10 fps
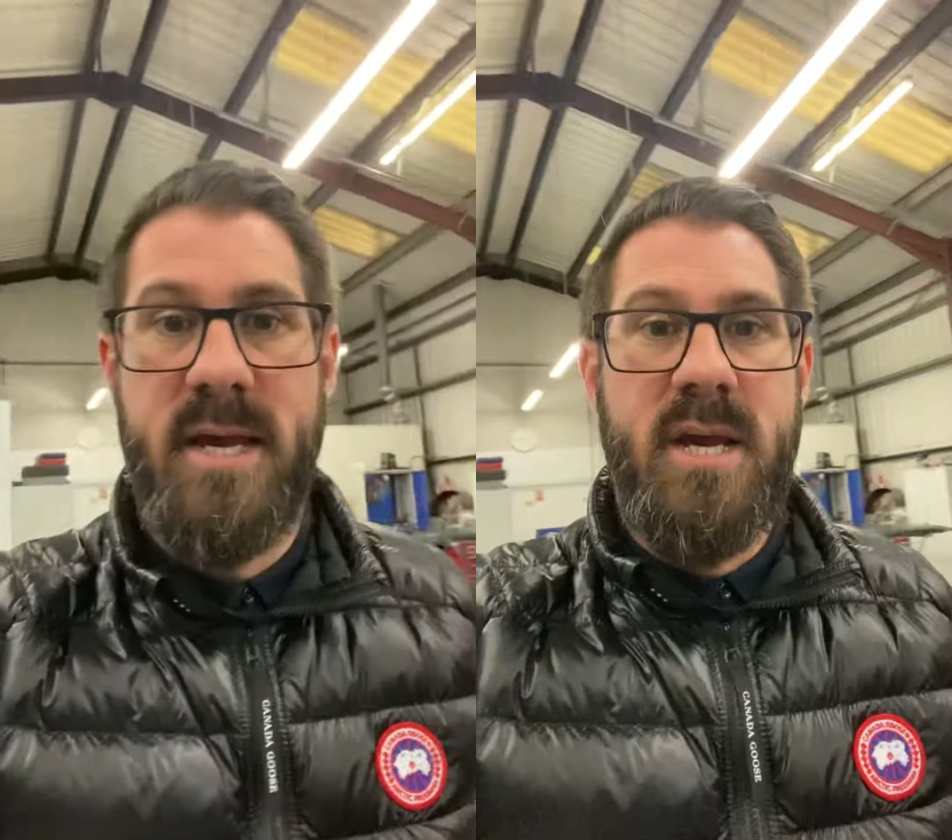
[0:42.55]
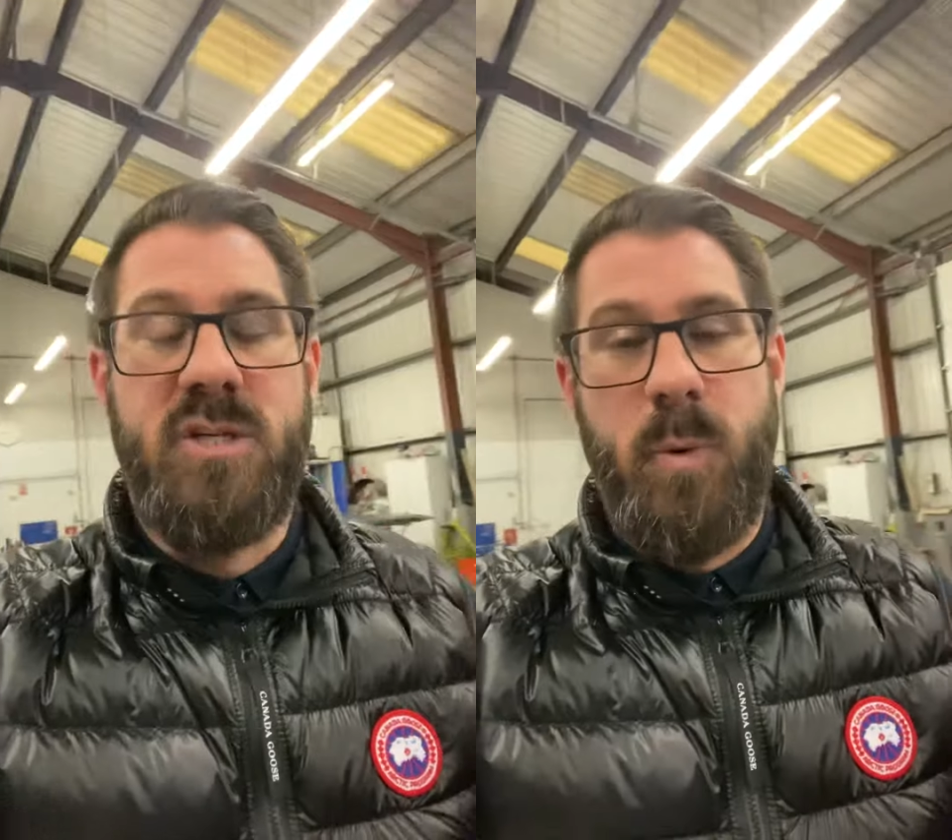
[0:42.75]

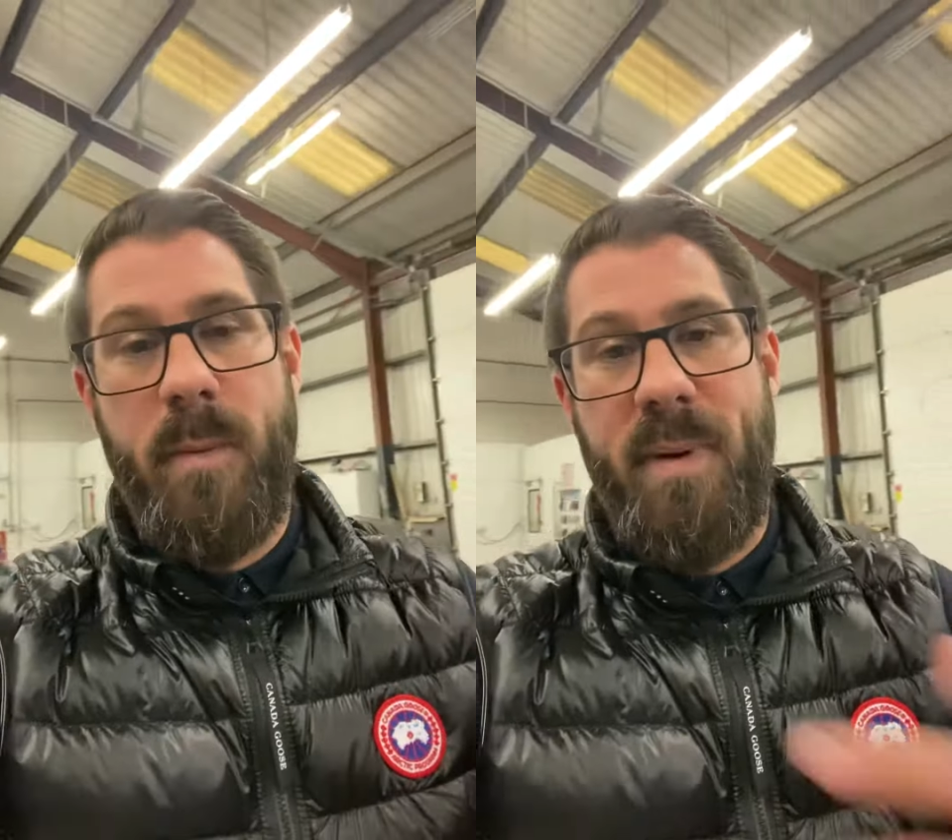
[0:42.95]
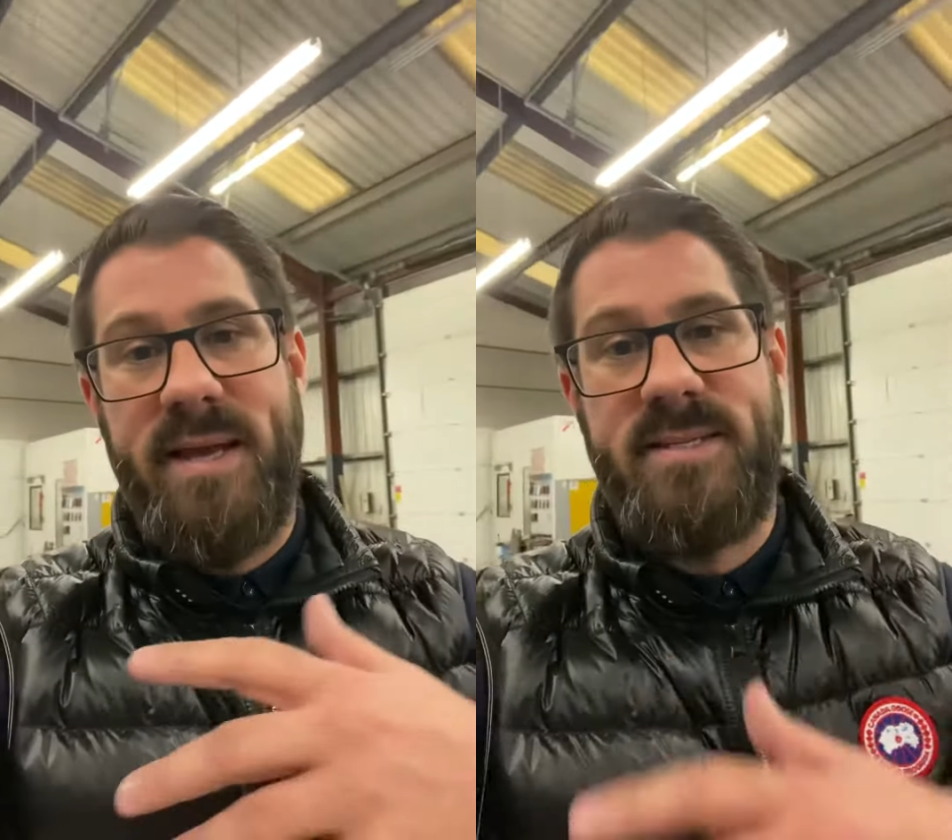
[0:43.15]
So we're
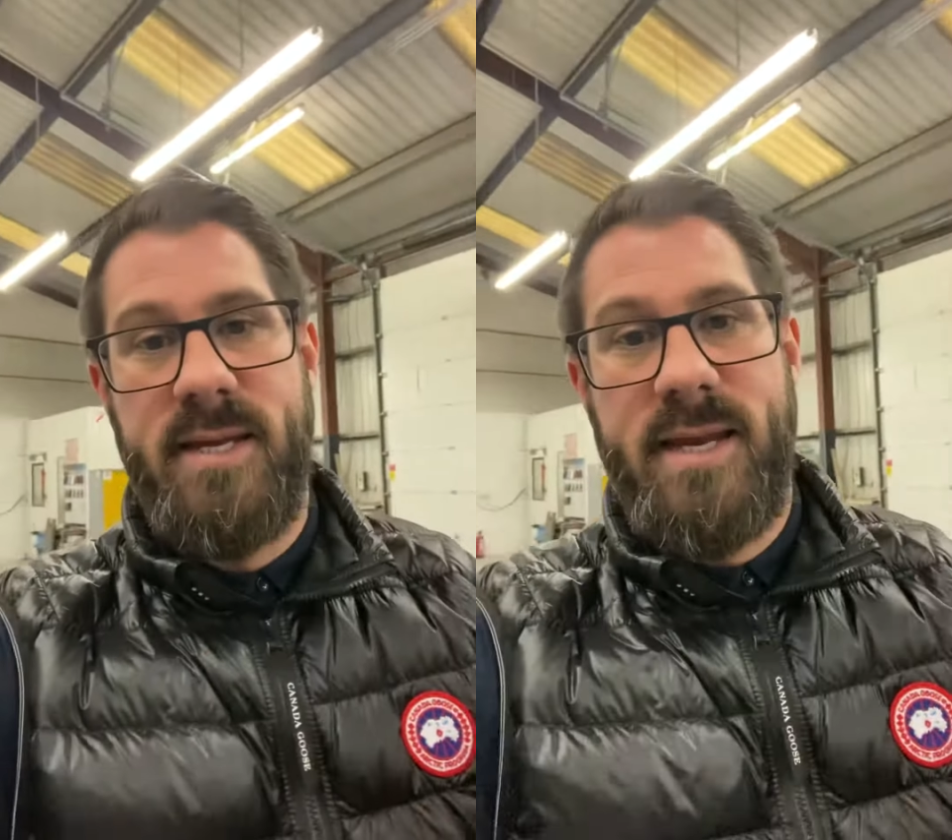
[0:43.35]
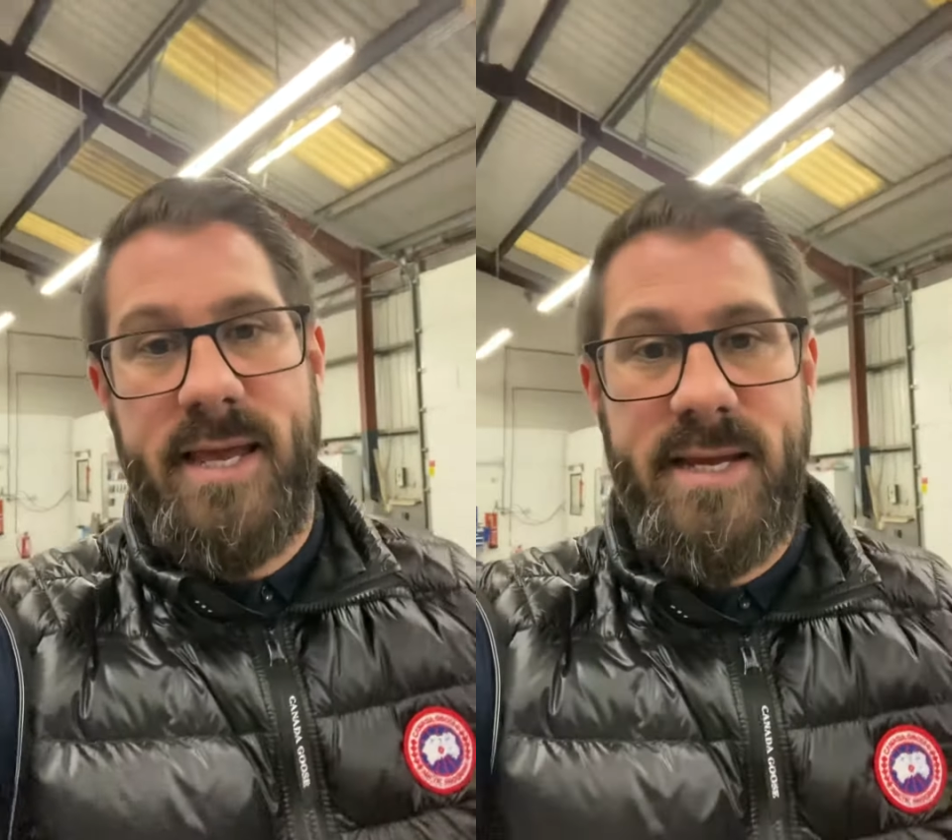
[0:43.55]
based
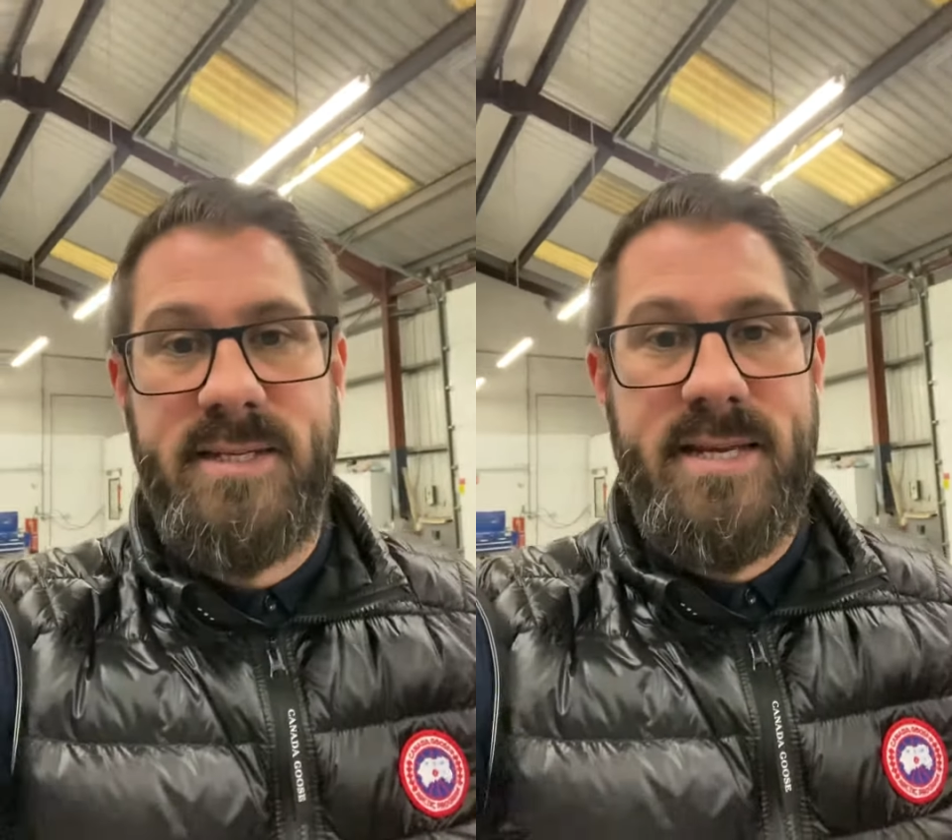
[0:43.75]
in Leeds